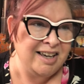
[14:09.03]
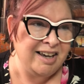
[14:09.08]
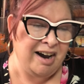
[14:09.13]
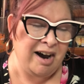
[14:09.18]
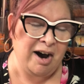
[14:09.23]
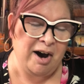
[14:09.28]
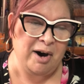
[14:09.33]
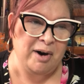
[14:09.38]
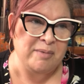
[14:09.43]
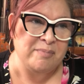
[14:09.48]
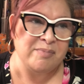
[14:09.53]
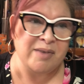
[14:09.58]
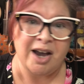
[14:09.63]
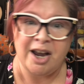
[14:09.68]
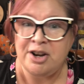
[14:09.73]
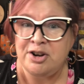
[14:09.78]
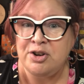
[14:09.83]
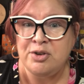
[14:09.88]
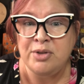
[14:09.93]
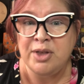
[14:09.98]
um,
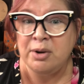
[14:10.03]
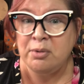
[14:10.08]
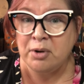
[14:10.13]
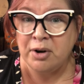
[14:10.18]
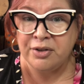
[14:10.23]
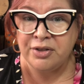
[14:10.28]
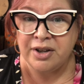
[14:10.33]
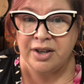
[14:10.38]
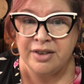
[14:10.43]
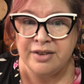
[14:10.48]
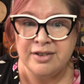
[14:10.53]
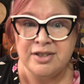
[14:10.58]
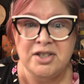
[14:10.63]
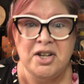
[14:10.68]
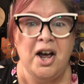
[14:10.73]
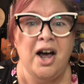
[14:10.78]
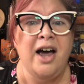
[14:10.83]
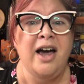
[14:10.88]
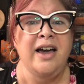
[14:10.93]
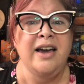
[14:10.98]
I knew they were on the other
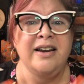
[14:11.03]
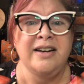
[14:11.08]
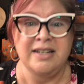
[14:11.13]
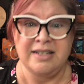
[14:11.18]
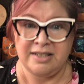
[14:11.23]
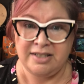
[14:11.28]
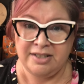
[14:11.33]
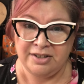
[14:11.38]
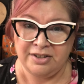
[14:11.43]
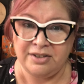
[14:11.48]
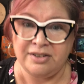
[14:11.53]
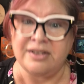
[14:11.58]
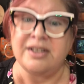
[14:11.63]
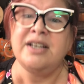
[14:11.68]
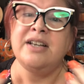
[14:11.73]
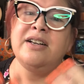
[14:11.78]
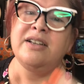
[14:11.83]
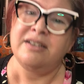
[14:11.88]
side, until,